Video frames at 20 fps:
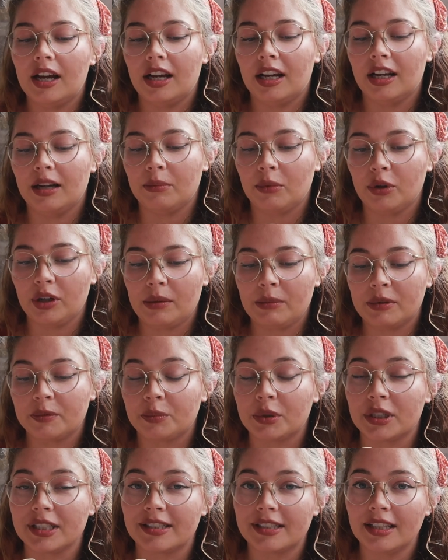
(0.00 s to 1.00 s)
Her name is
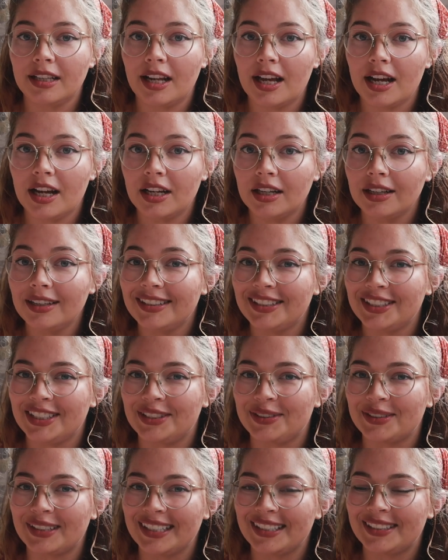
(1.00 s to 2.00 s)
Priscilla.
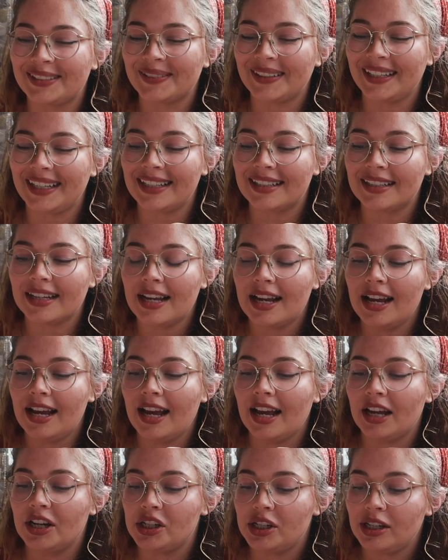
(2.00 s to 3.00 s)
She's really sweet.
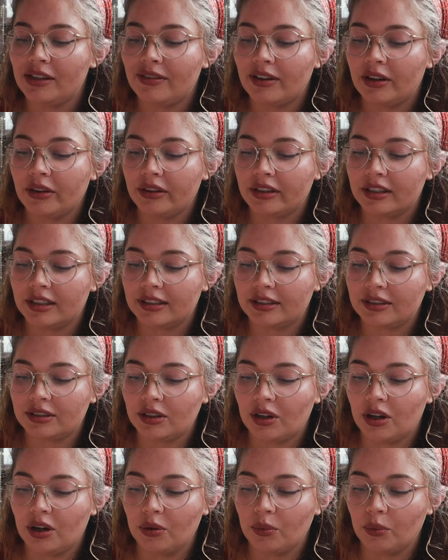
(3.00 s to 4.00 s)
And she found
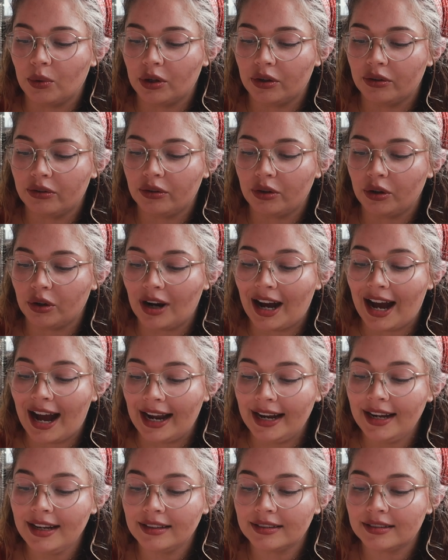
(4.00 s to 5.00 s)
this on one of her
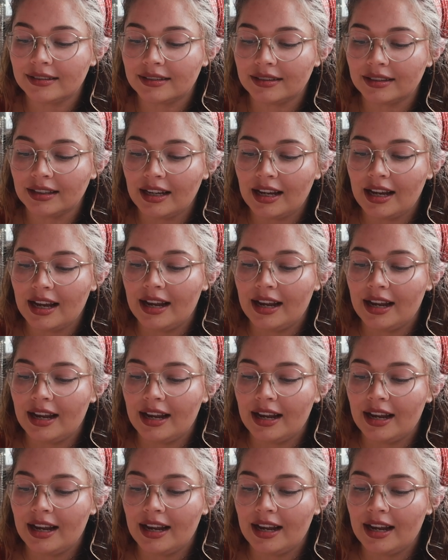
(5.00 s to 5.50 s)
hikes.